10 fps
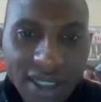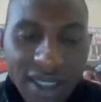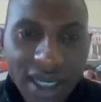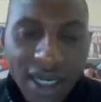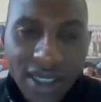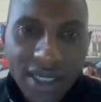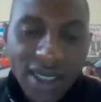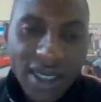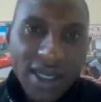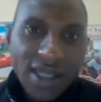and
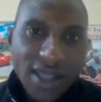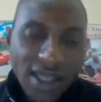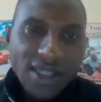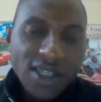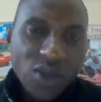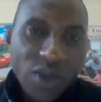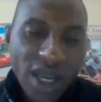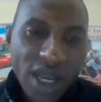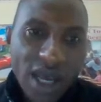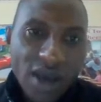this is where
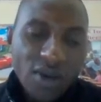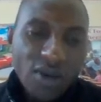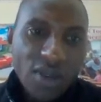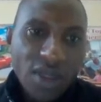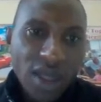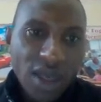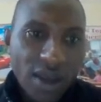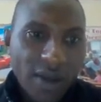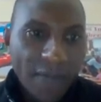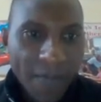now the
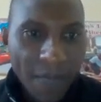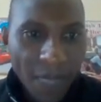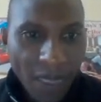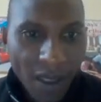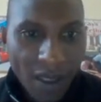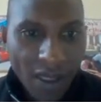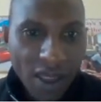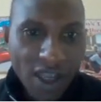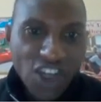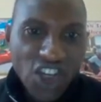
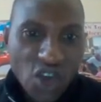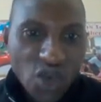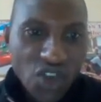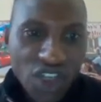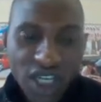induced